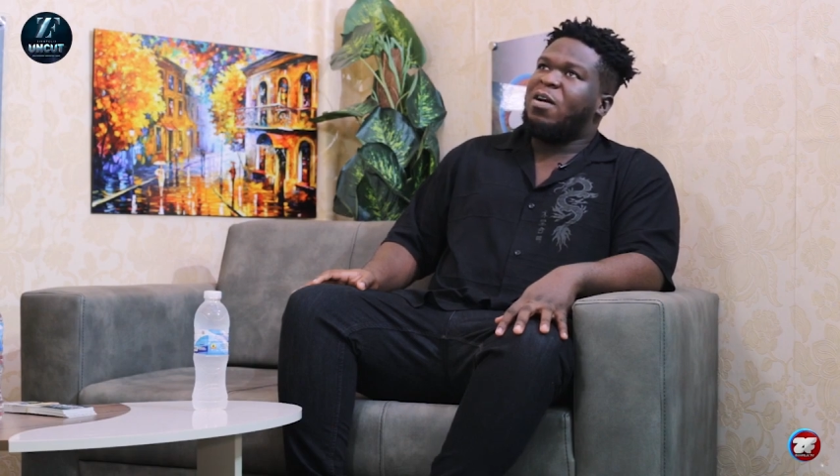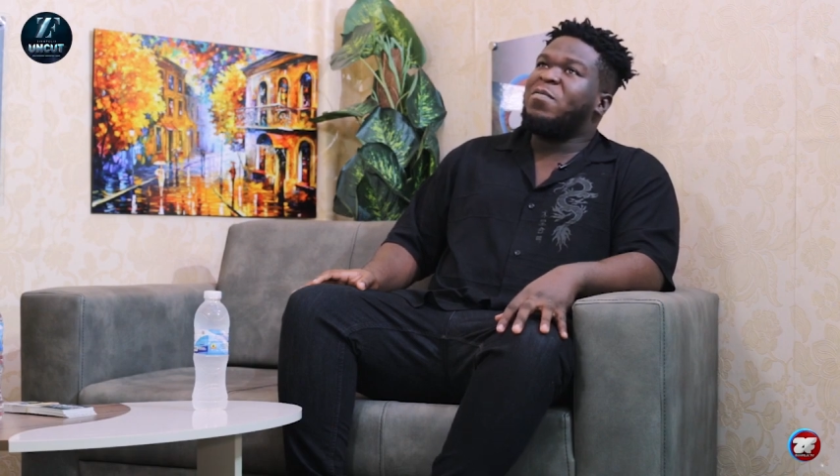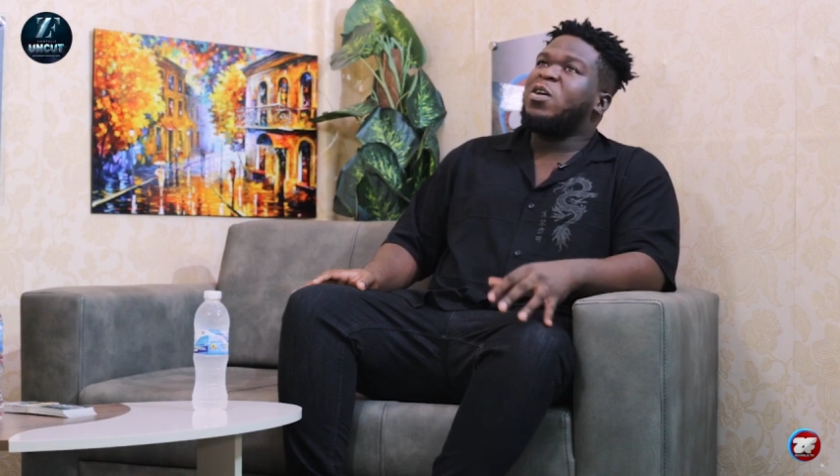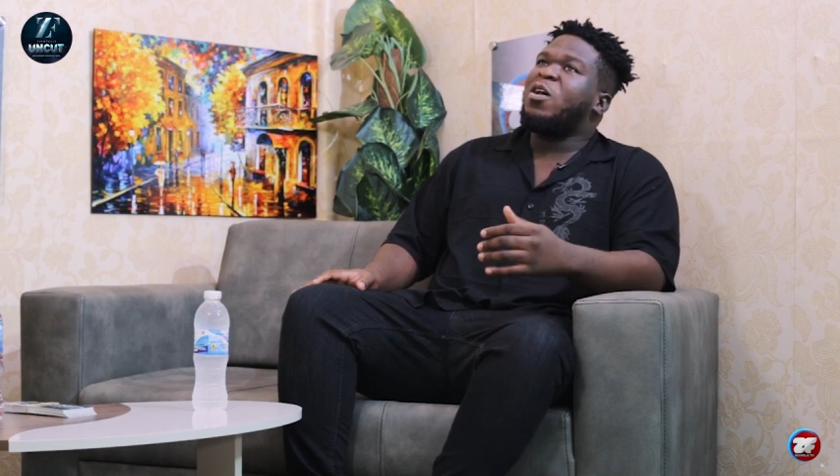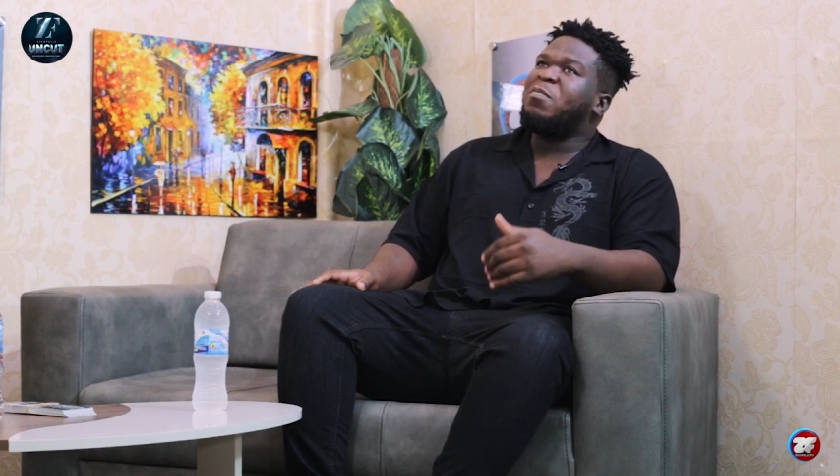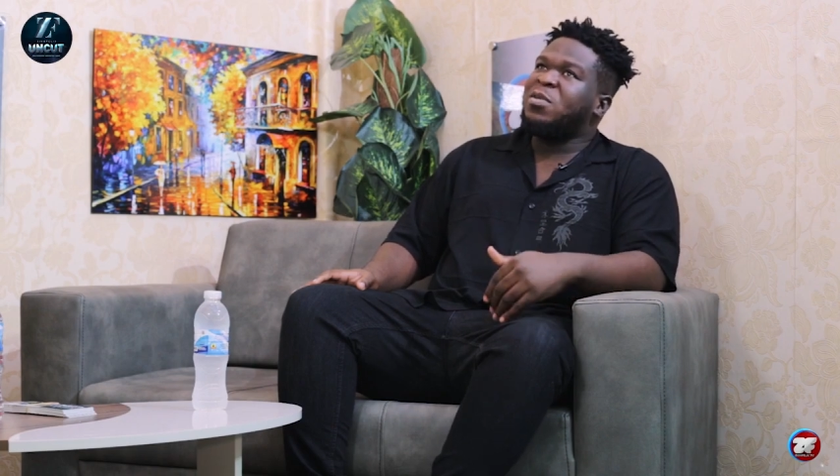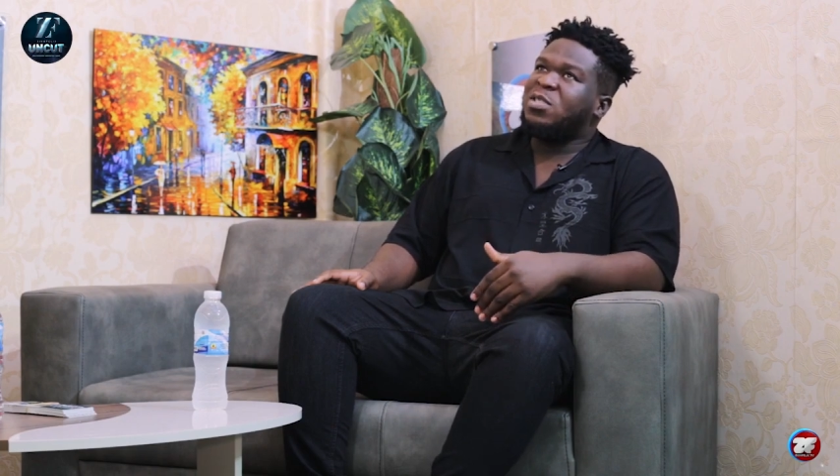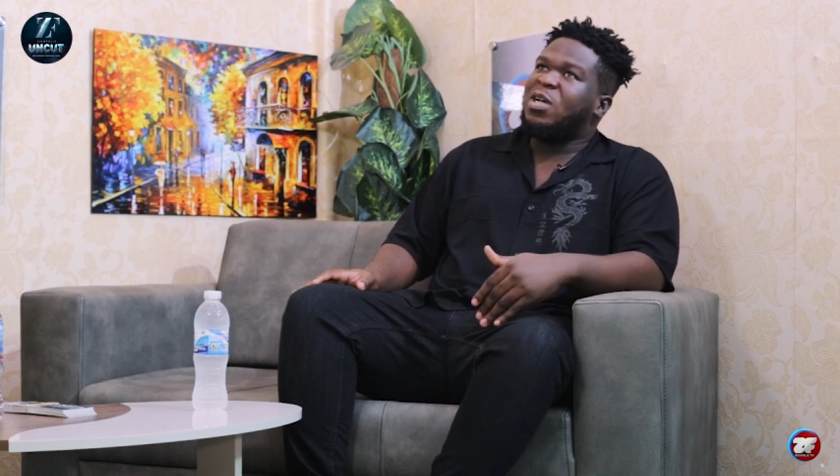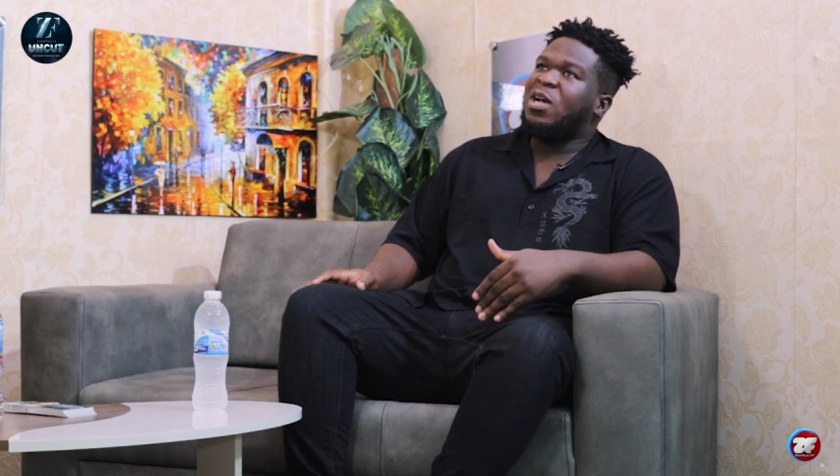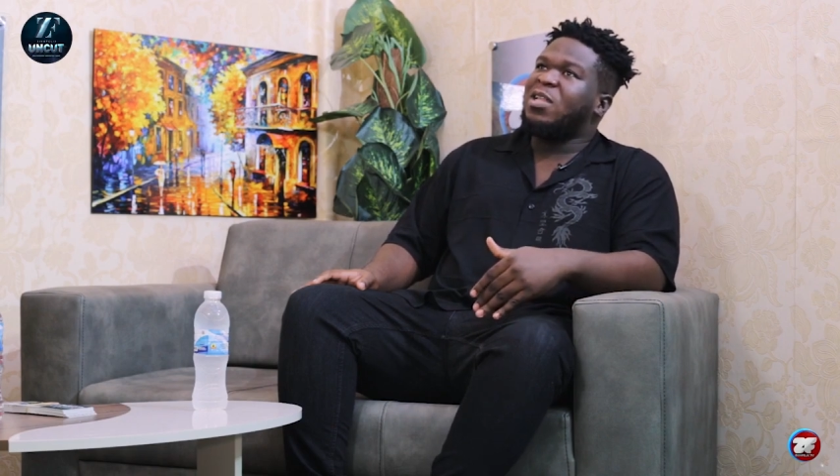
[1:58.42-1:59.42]
I've been coming
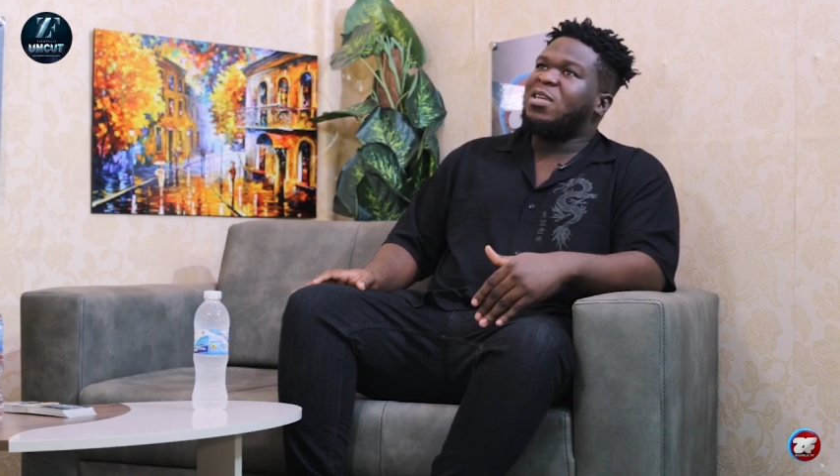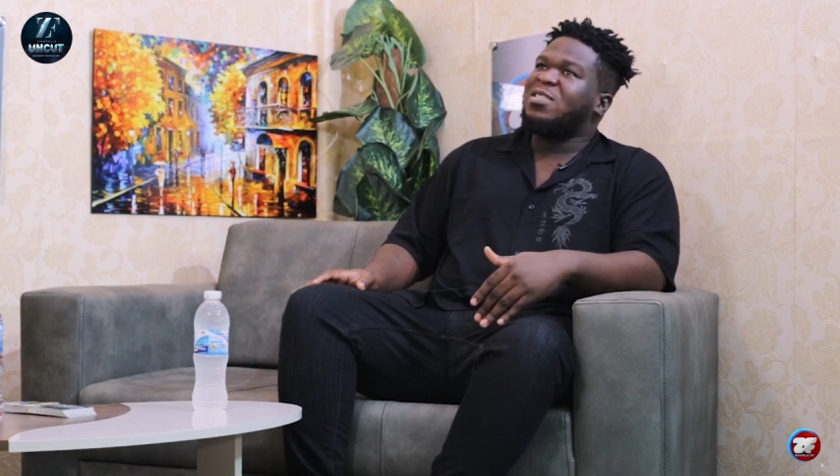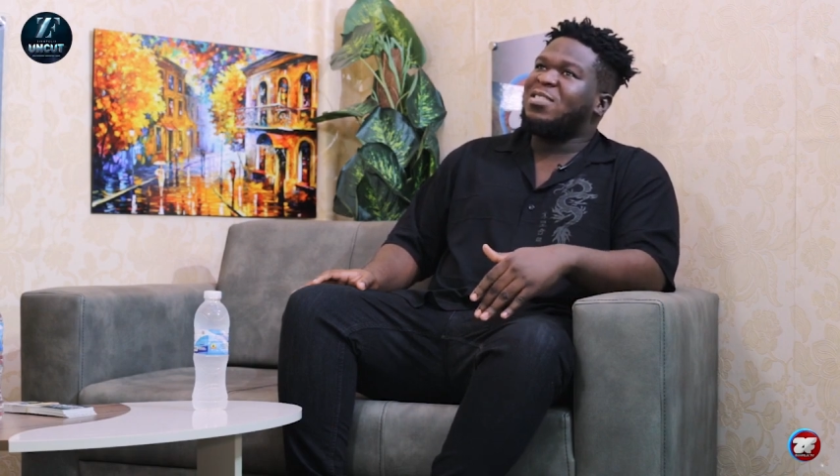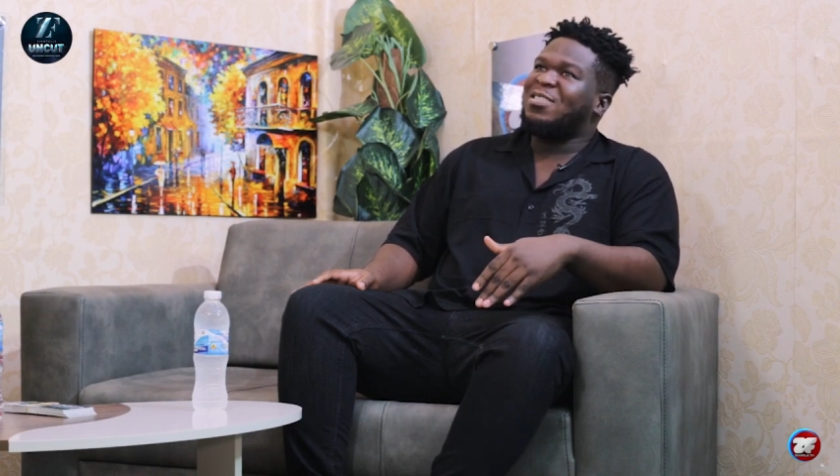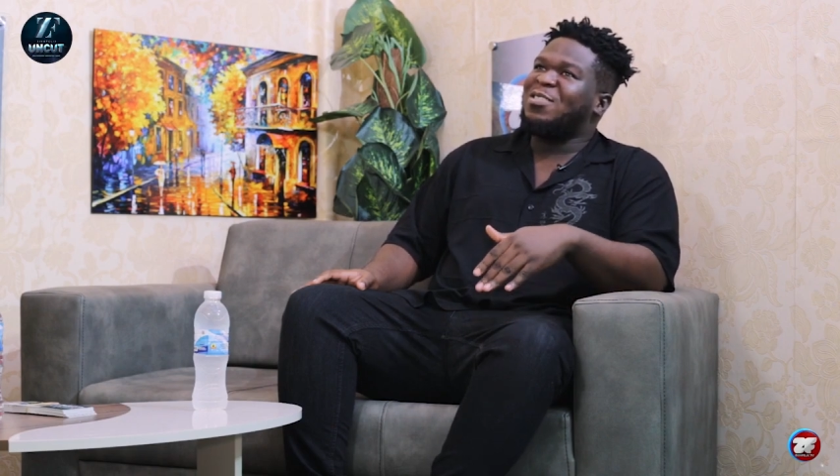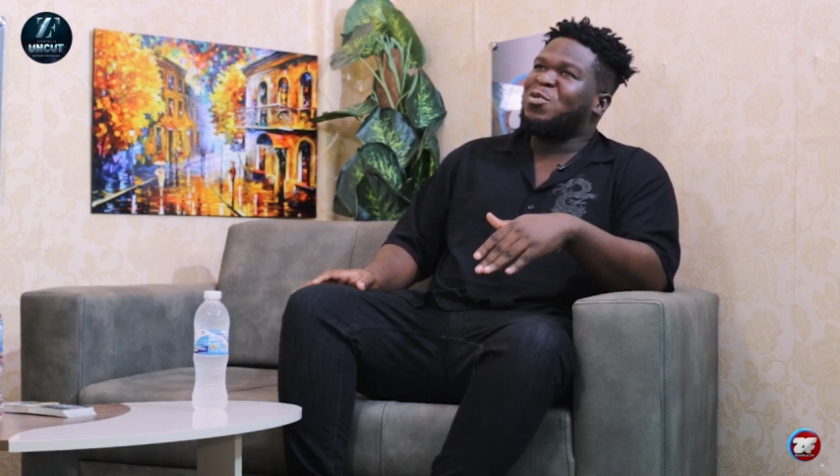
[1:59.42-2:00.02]
to Ghana since